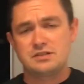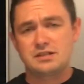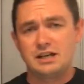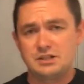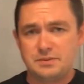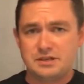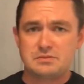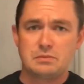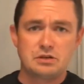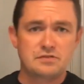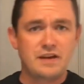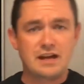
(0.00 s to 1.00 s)
sights because
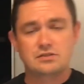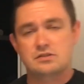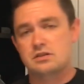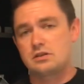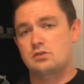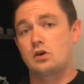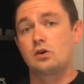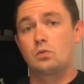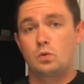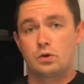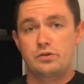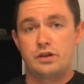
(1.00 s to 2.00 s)
most factory sights aren't
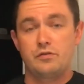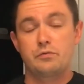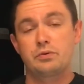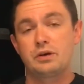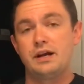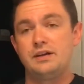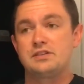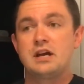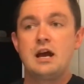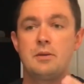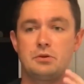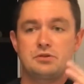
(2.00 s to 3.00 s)
worthy of praise.
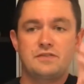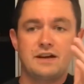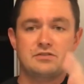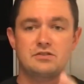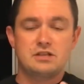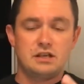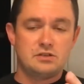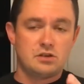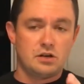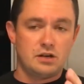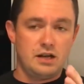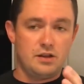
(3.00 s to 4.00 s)
Most factory sights
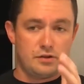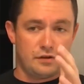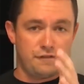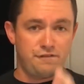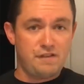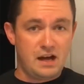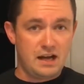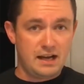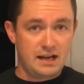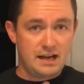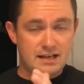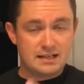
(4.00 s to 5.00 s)
are either
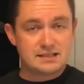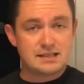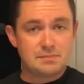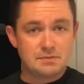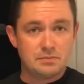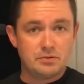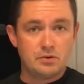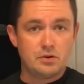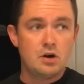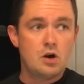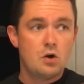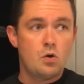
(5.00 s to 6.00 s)
fine and
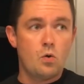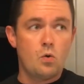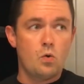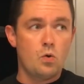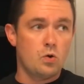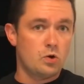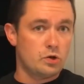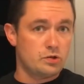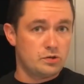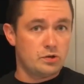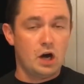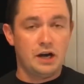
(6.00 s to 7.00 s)
acceptable
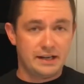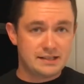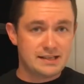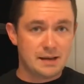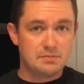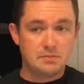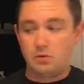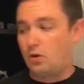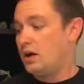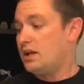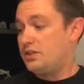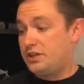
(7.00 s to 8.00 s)
or unacceptable.
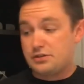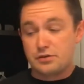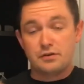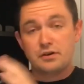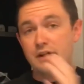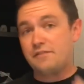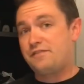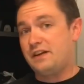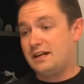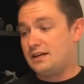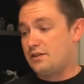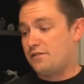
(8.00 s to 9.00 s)
These are fit
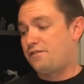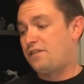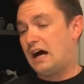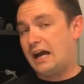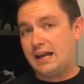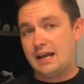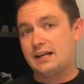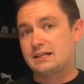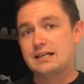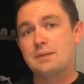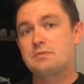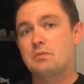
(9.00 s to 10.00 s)
into the fine and
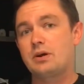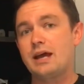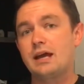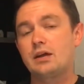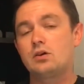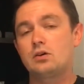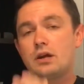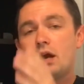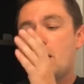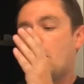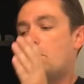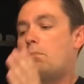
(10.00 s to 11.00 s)
acceptable category,
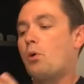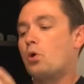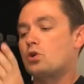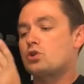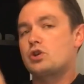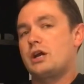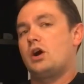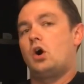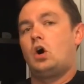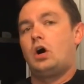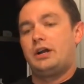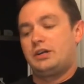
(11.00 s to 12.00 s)
bordering
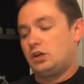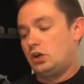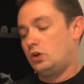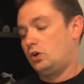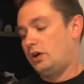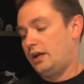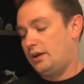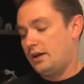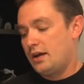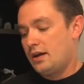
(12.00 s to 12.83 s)
on good.